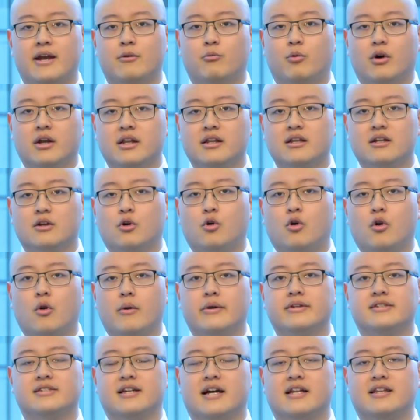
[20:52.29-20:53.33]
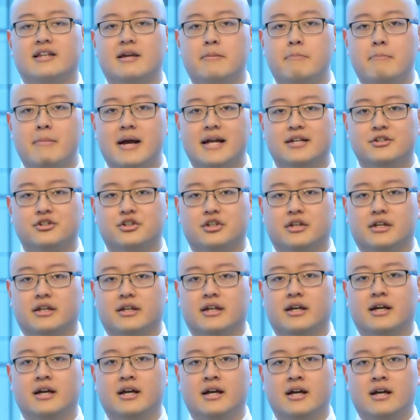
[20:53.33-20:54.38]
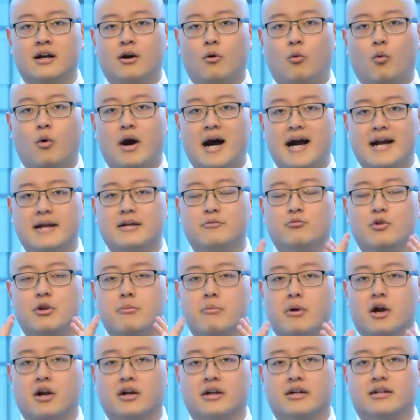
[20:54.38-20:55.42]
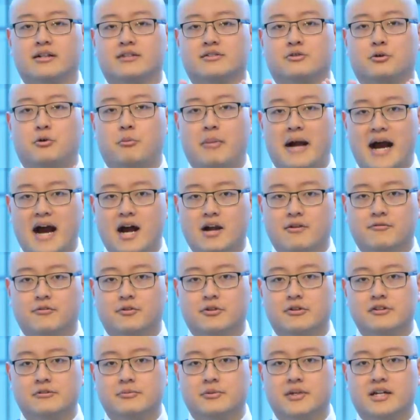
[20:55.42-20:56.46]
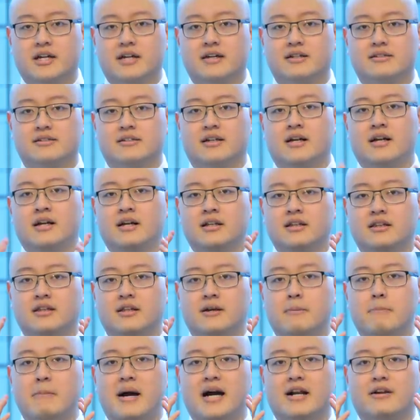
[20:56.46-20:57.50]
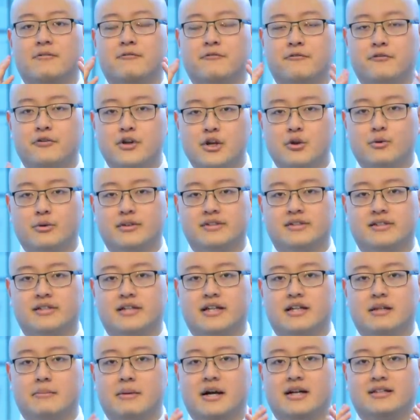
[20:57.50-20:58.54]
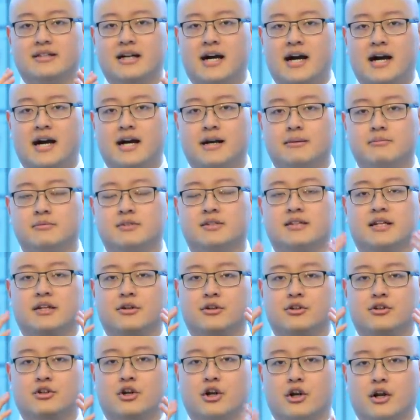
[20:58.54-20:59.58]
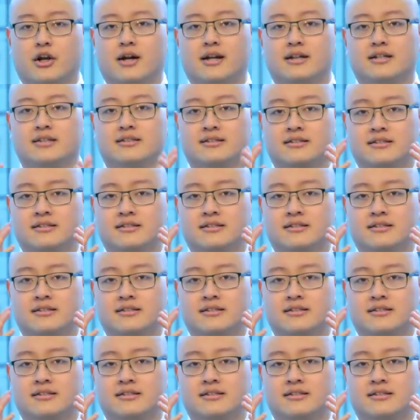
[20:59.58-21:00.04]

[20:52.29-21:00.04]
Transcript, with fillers: And one of the core reasons I didn't mention why remarketing is so powerful is because the amount of frequency and the amount of times that your target audience